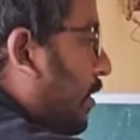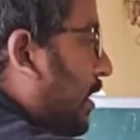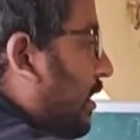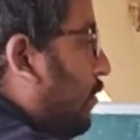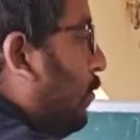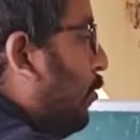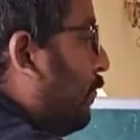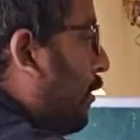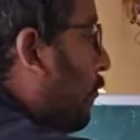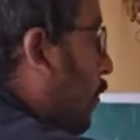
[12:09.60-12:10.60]
degree to move
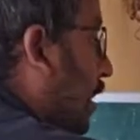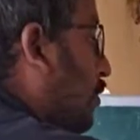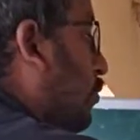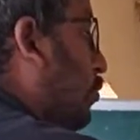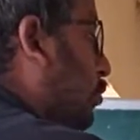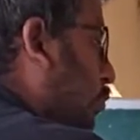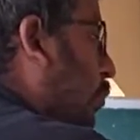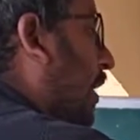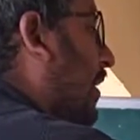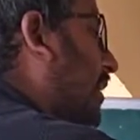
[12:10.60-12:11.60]
from 1 to
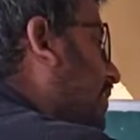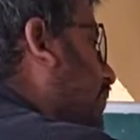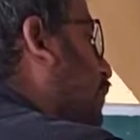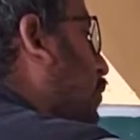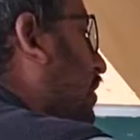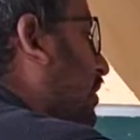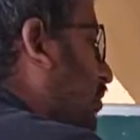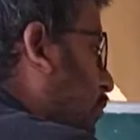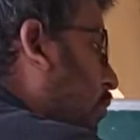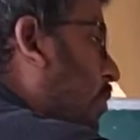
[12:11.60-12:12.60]
2, and another 4 degree
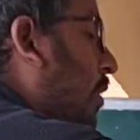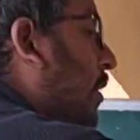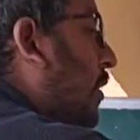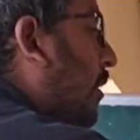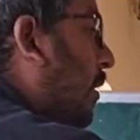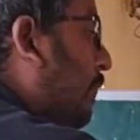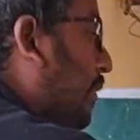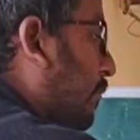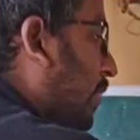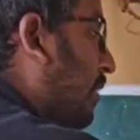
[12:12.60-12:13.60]
to
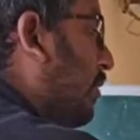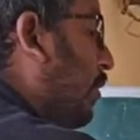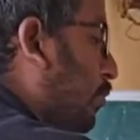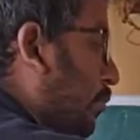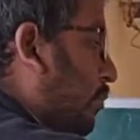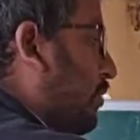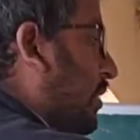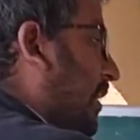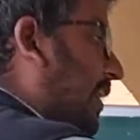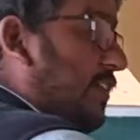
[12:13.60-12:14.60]
from 2 to
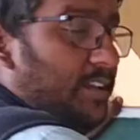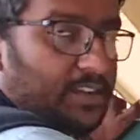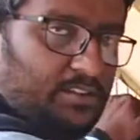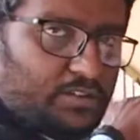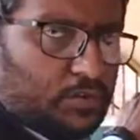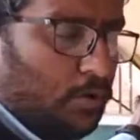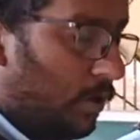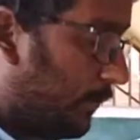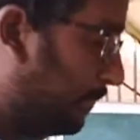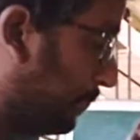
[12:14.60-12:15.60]
3, and so
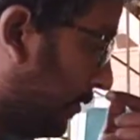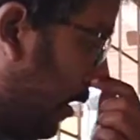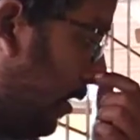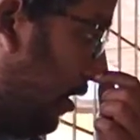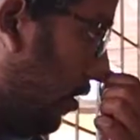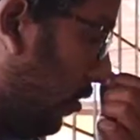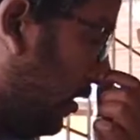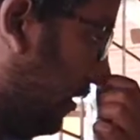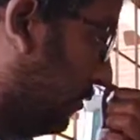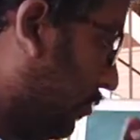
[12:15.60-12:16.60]
on.
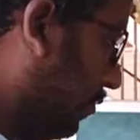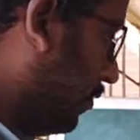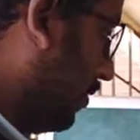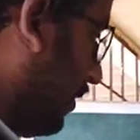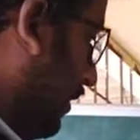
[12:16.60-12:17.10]
Okay, so